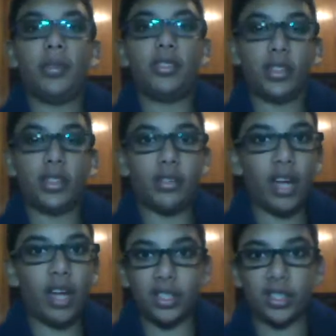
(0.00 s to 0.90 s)
I mean, sure, the
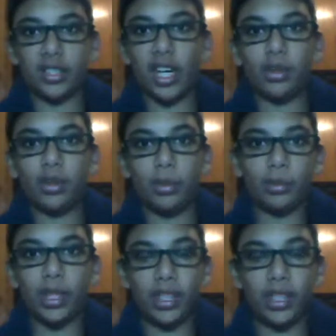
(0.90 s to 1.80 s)
graphics are terrible,
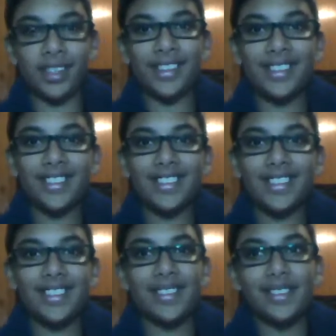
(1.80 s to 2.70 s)
but
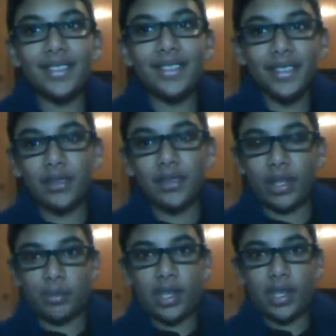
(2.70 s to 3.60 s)
what
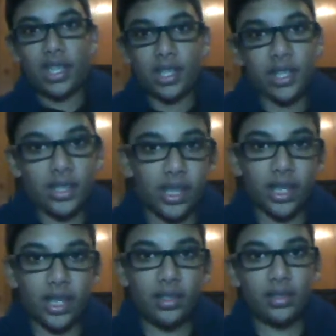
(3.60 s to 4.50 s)
I mean is
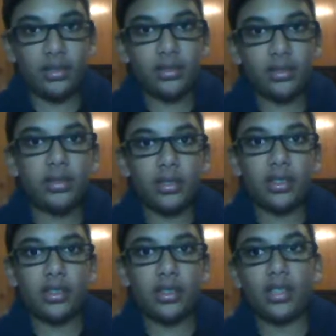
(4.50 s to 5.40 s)
that
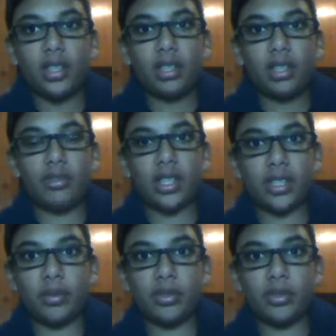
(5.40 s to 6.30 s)
if it's
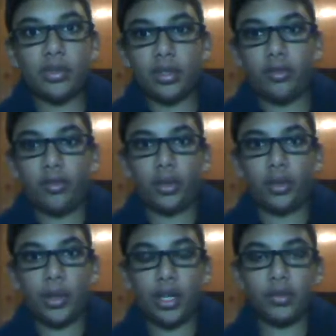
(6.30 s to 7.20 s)
some sort of
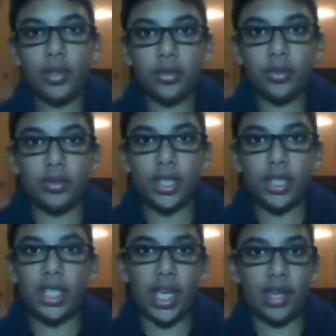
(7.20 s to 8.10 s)
apparent
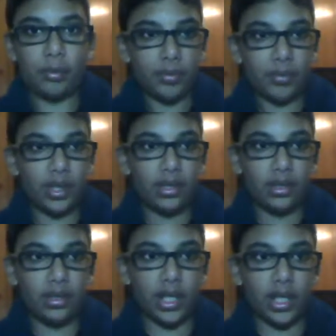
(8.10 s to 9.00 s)
futuristic game,
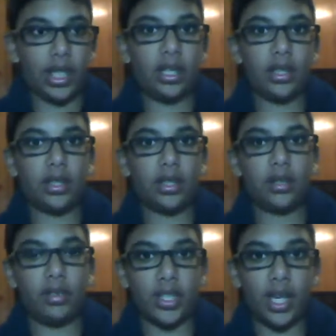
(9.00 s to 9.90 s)
like,
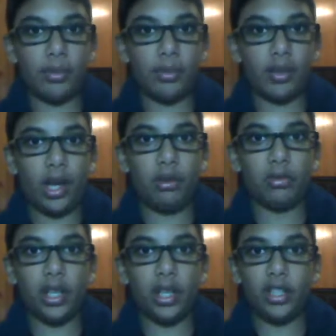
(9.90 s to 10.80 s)
for example,
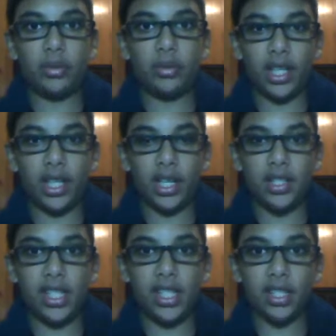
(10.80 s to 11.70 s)
Outrun
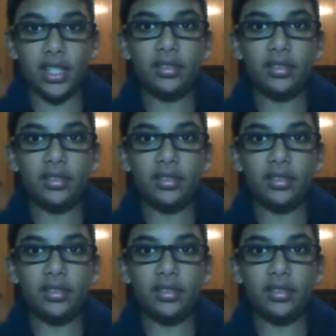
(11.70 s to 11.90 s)
2019,